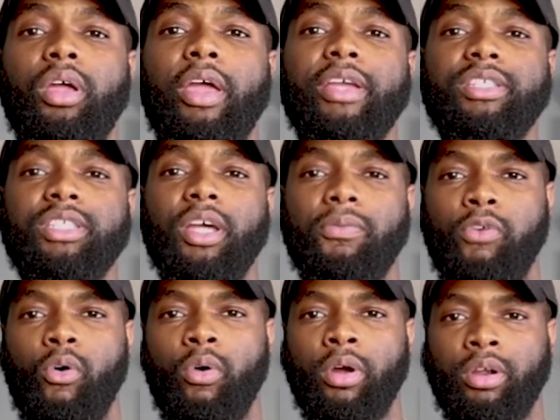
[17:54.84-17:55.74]
Except
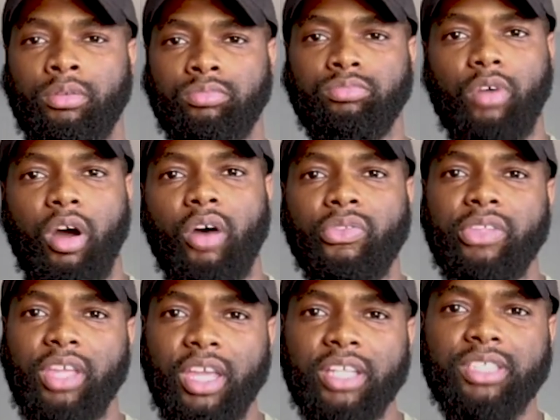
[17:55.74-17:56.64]
for on
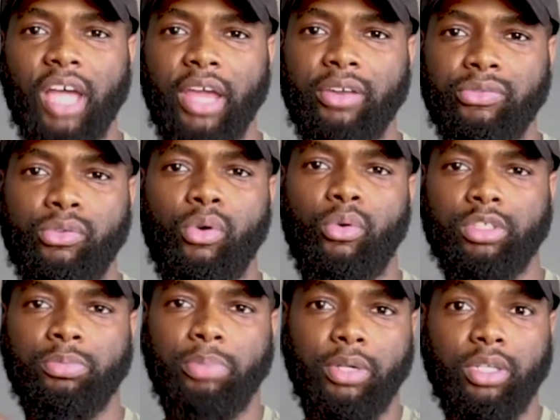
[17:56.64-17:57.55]
the inside, of
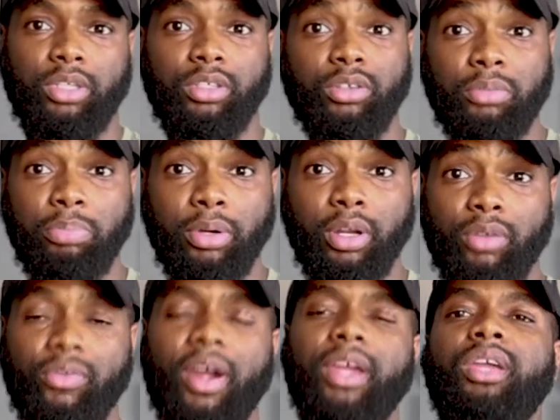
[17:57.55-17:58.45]
course, but you can put
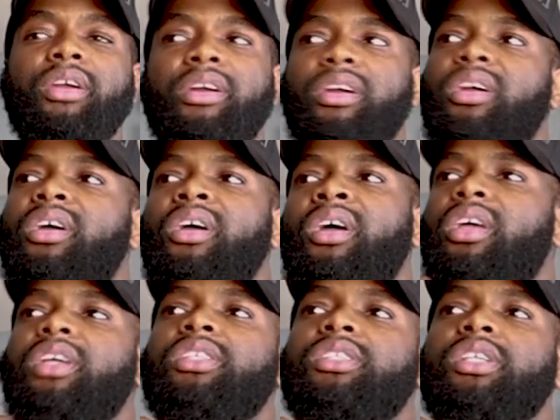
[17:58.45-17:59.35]
it right here.
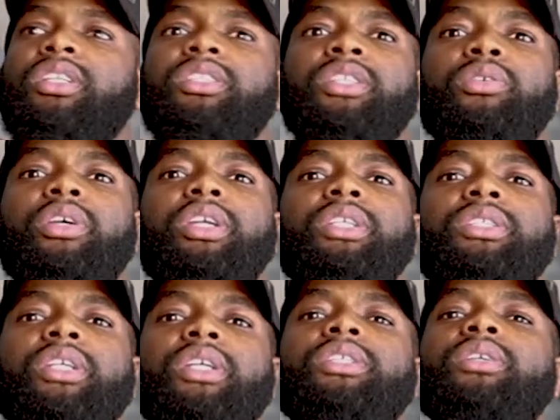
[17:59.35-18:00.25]
It's so
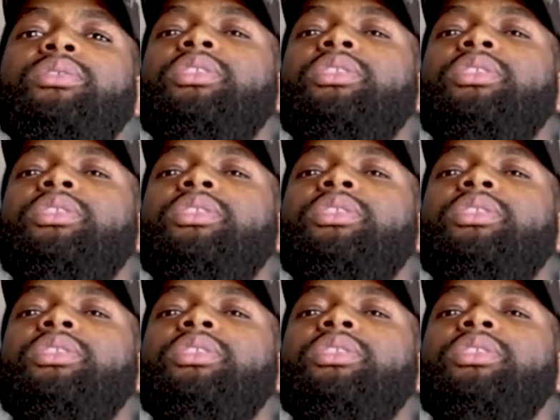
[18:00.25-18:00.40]
easy, it's so